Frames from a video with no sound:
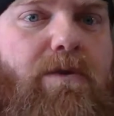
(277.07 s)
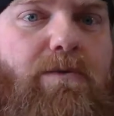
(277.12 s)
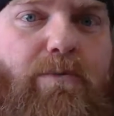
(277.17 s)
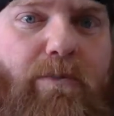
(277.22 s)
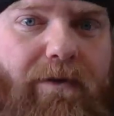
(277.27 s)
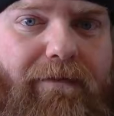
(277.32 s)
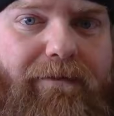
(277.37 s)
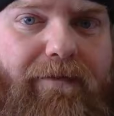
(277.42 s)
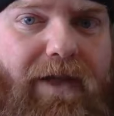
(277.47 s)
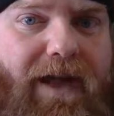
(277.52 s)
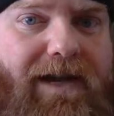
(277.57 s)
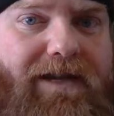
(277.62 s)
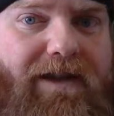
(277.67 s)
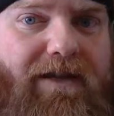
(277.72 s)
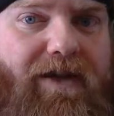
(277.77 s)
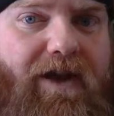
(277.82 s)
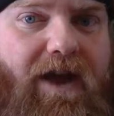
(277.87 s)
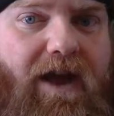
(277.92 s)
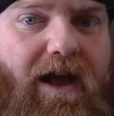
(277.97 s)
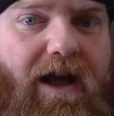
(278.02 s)
Reflect
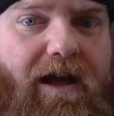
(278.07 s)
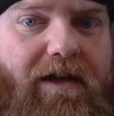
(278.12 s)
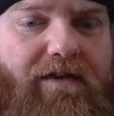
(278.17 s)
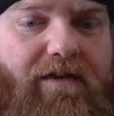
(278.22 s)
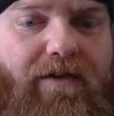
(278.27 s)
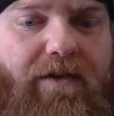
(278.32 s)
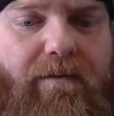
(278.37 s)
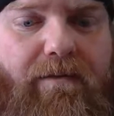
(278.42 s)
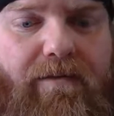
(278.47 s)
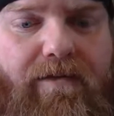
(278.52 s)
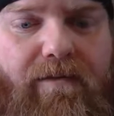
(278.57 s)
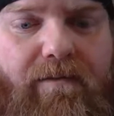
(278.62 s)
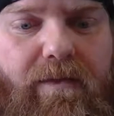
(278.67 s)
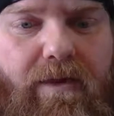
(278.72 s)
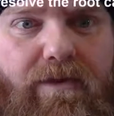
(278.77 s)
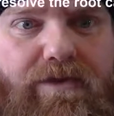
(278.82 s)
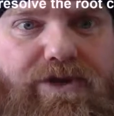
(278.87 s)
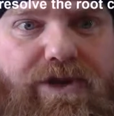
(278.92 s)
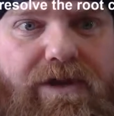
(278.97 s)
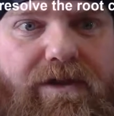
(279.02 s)
on the cause of those
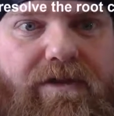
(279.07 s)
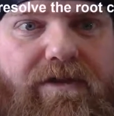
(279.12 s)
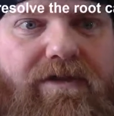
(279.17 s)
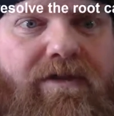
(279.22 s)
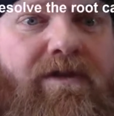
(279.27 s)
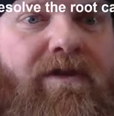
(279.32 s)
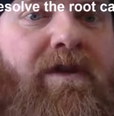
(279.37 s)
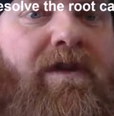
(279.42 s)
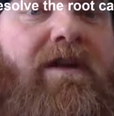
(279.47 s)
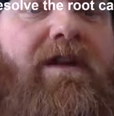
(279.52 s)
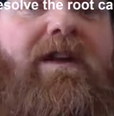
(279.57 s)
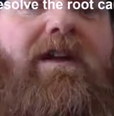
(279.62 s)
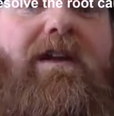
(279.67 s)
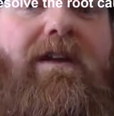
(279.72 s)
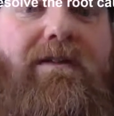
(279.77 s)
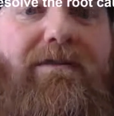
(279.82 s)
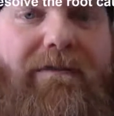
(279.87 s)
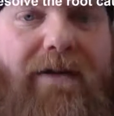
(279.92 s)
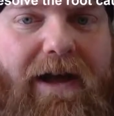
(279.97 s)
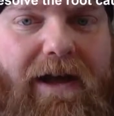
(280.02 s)
emotions.
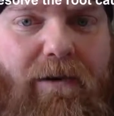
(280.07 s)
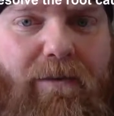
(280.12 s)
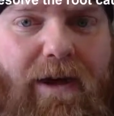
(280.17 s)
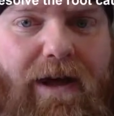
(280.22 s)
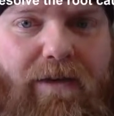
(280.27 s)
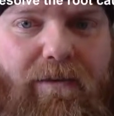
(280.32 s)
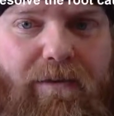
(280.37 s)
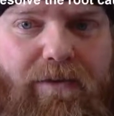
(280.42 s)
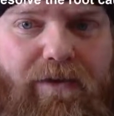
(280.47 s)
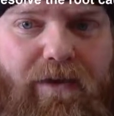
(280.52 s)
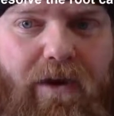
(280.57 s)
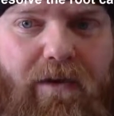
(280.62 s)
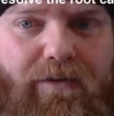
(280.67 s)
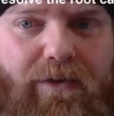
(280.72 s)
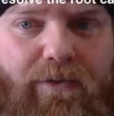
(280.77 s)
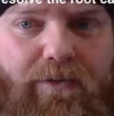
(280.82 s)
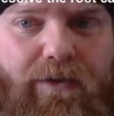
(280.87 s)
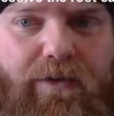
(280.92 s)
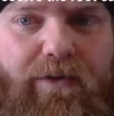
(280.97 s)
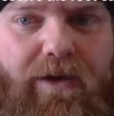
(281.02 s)
Find a way to resolve
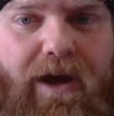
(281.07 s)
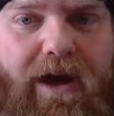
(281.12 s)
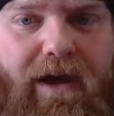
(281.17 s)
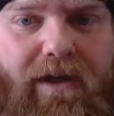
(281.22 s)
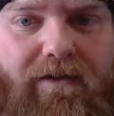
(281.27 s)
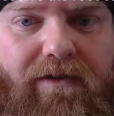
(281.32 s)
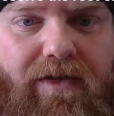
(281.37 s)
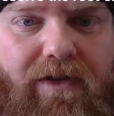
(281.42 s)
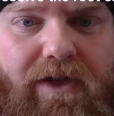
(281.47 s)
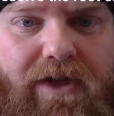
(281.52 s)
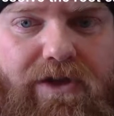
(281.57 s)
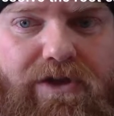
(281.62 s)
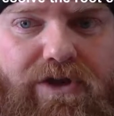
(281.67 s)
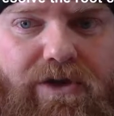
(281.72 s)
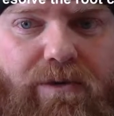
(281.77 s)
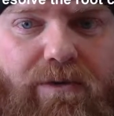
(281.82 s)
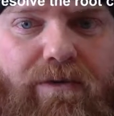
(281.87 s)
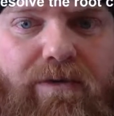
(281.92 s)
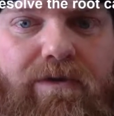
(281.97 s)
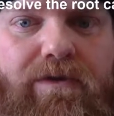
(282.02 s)
the root cause of the
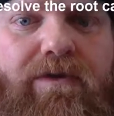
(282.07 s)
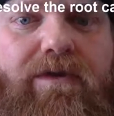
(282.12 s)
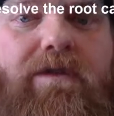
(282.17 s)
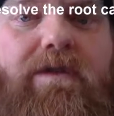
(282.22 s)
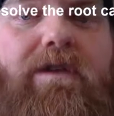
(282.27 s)
issues.